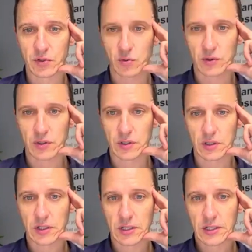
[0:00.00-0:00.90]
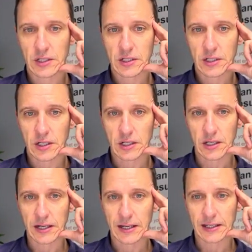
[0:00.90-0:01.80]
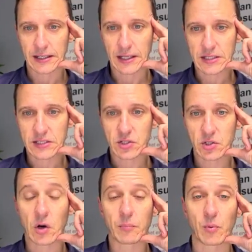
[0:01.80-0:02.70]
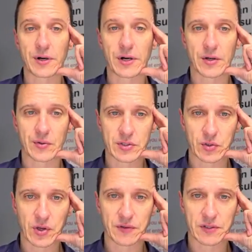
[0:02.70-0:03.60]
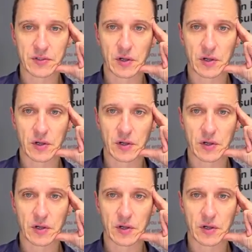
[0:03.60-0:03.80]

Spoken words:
the I guess top 100. So you have the top